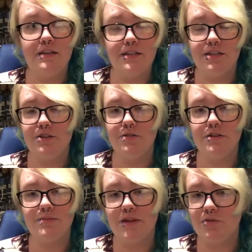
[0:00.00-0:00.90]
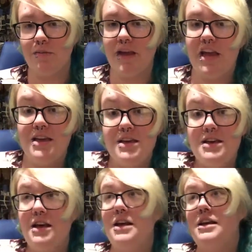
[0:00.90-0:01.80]
you know, there's days where I'm like,
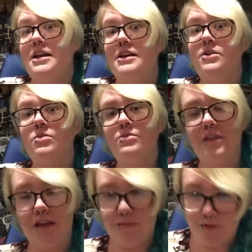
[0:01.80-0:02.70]
I don't think I'm